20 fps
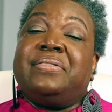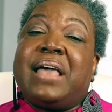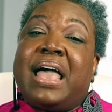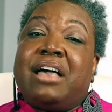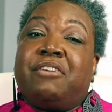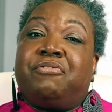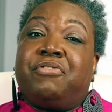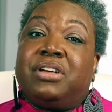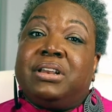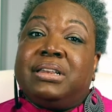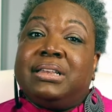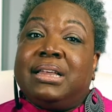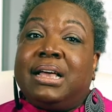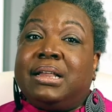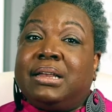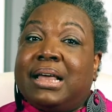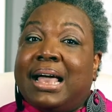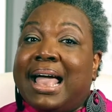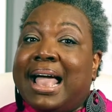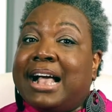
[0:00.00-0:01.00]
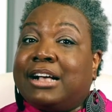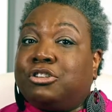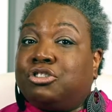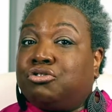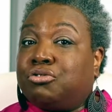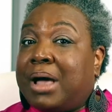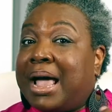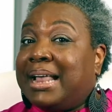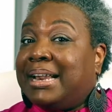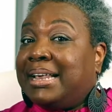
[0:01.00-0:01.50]
that vanilla
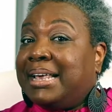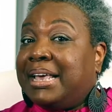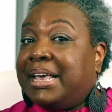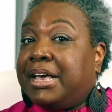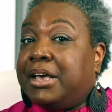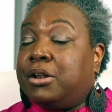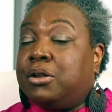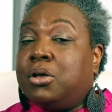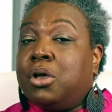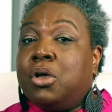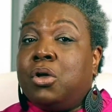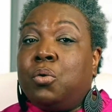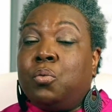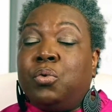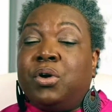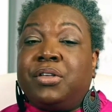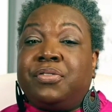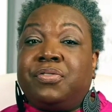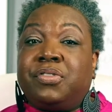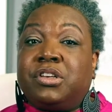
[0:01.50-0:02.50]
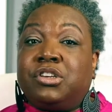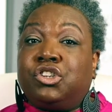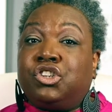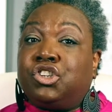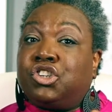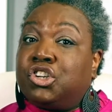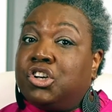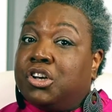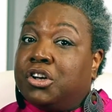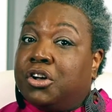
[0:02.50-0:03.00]
extract in with the
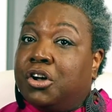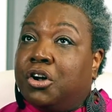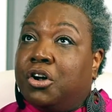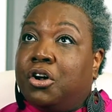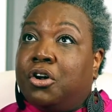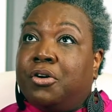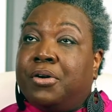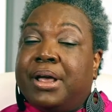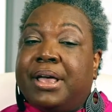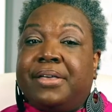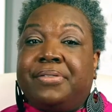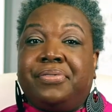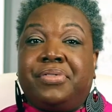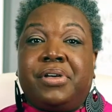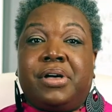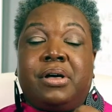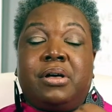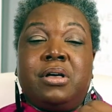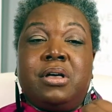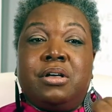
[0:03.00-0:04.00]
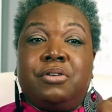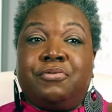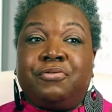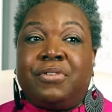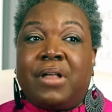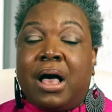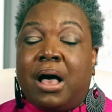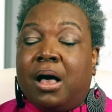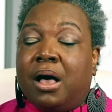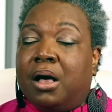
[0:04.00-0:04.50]
sugar and the
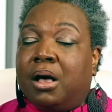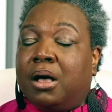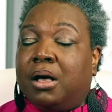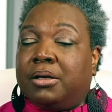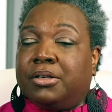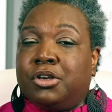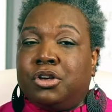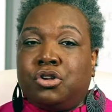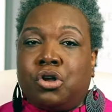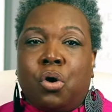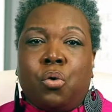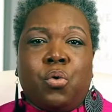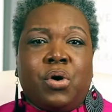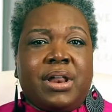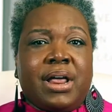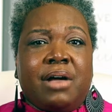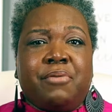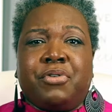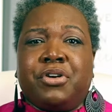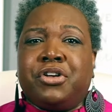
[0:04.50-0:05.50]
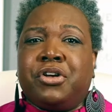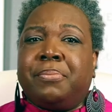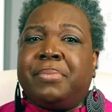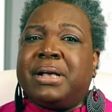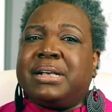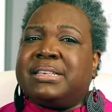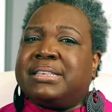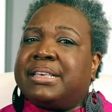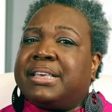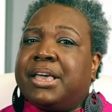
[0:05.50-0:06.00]
whatever you're
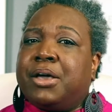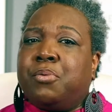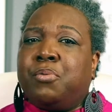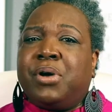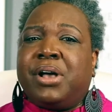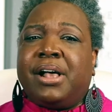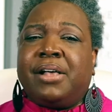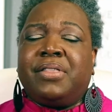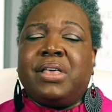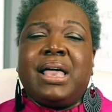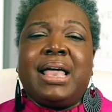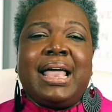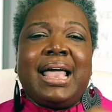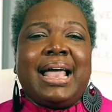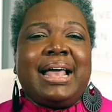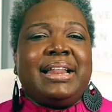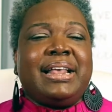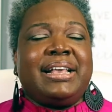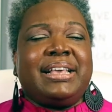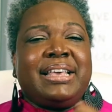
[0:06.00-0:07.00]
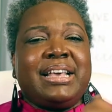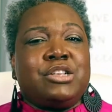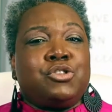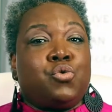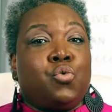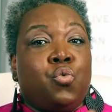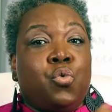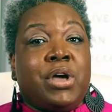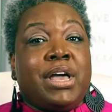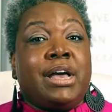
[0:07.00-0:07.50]
mixing it with, and it gets
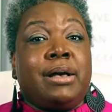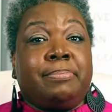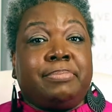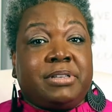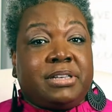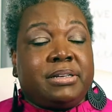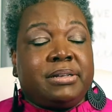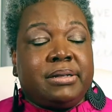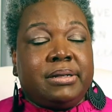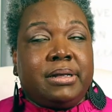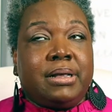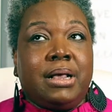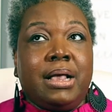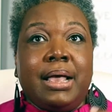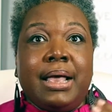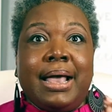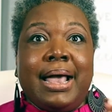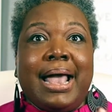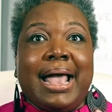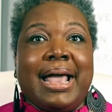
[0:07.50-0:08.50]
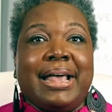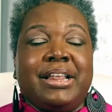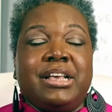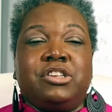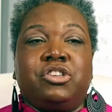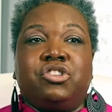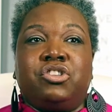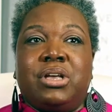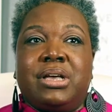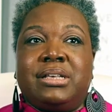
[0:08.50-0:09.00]
whipped, and
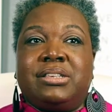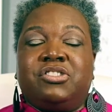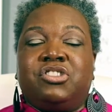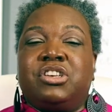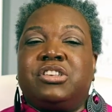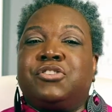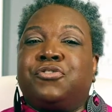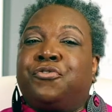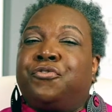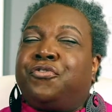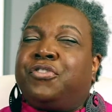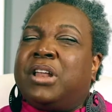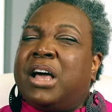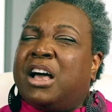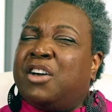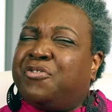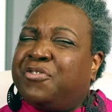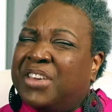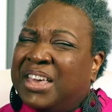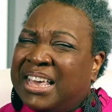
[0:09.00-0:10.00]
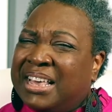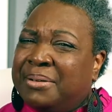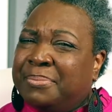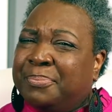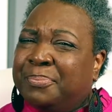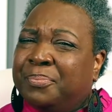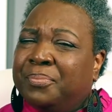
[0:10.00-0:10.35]
it's just fluffy.